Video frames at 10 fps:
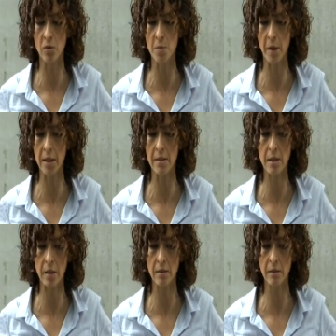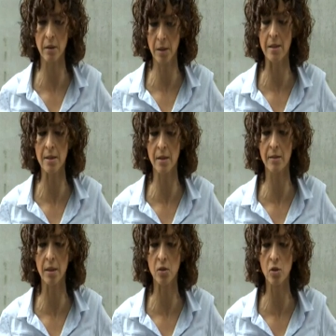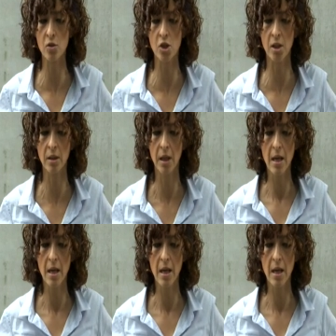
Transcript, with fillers: CRISPR-Cas9 technology,